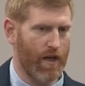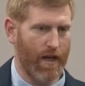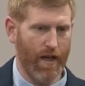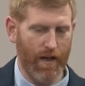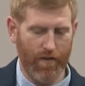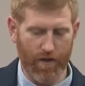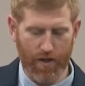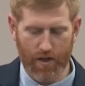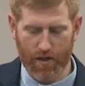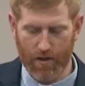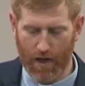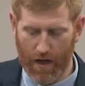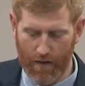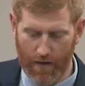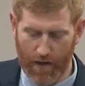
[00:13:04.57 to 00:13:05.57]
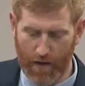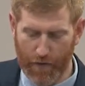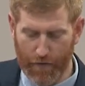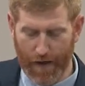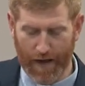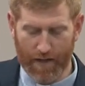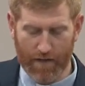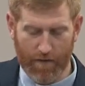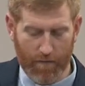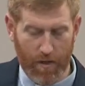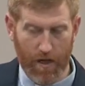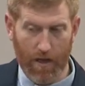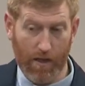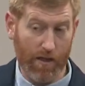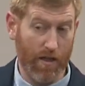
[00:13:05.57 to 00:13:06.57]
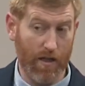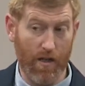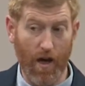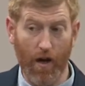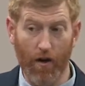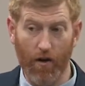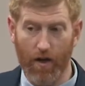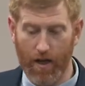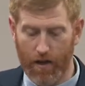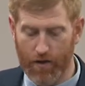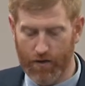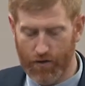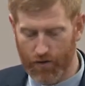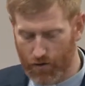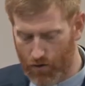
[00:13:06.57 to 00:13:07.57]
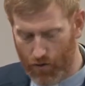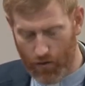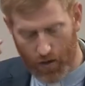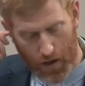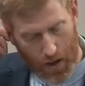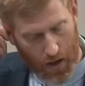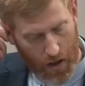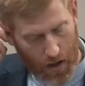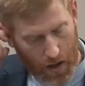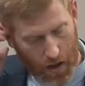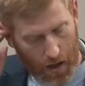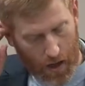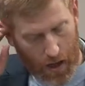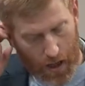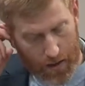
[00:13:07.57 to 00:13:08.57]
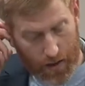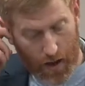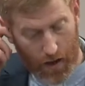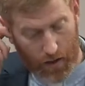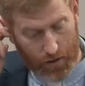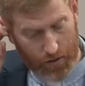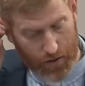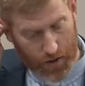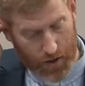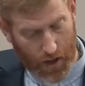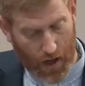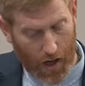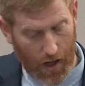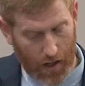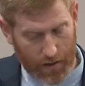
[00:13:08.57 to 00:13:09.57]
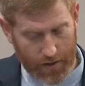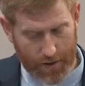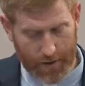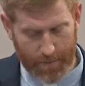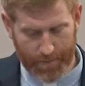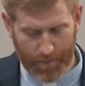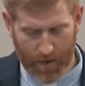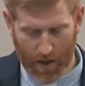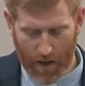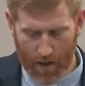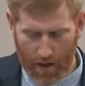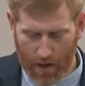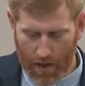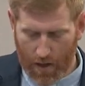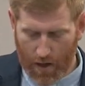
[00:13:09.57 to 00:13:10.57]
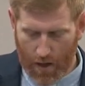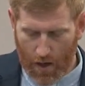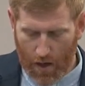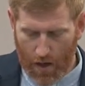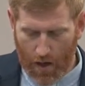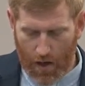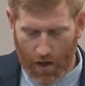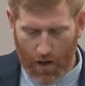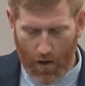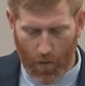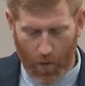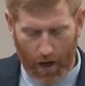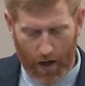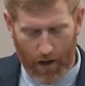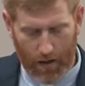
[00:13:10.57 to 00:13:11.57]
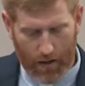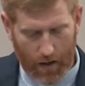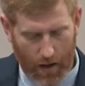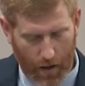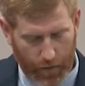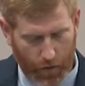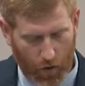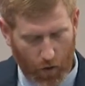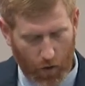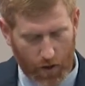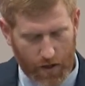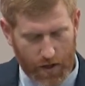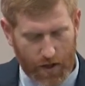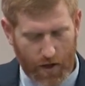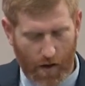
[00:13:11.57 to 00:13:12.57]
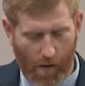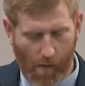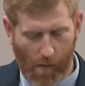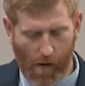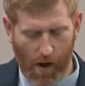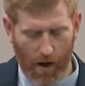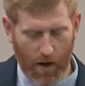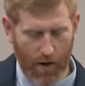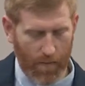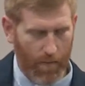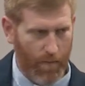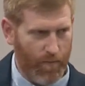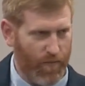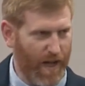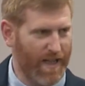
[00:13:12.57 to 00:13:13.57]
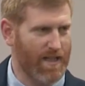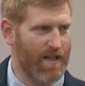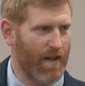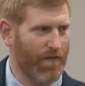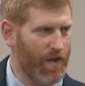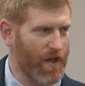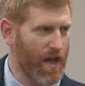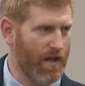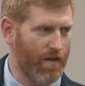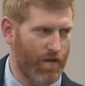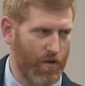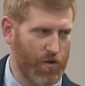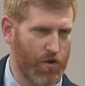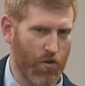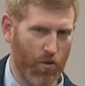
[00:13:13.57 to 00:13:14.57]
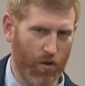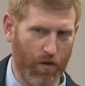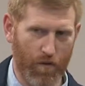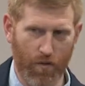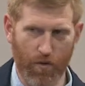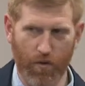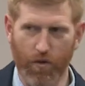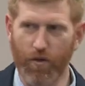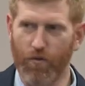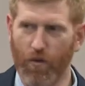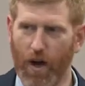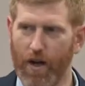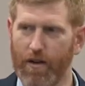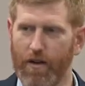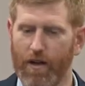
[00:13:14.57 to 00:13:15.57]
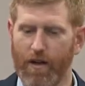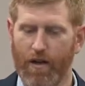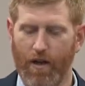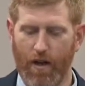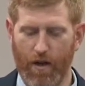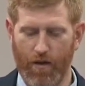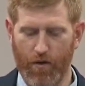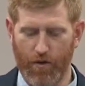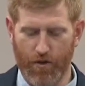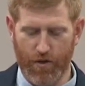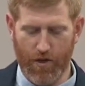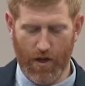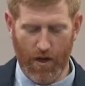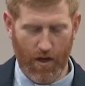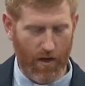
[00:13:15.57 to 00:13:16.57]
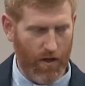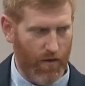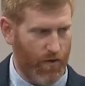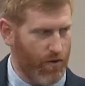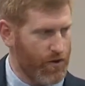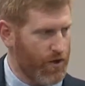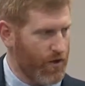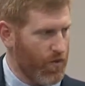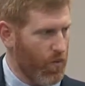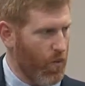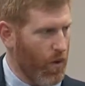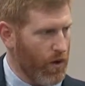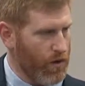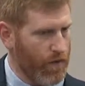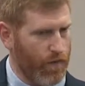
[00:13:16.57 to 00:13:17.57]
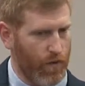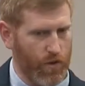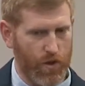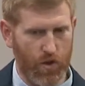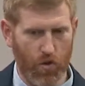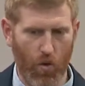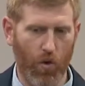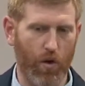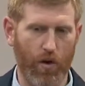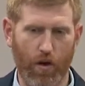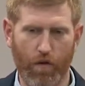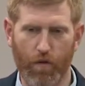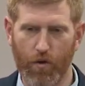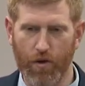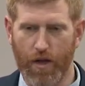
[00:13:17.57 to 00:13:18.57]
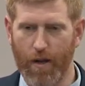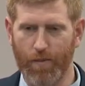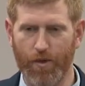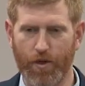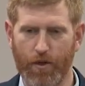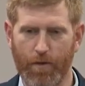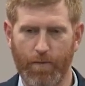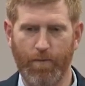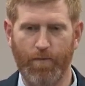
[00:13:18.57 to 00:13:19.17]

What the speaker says: and the effects of being snared into idolatrous gods. Well, of course, that's not the end of the story of Ruth, right? There's this wonderful story of redemption.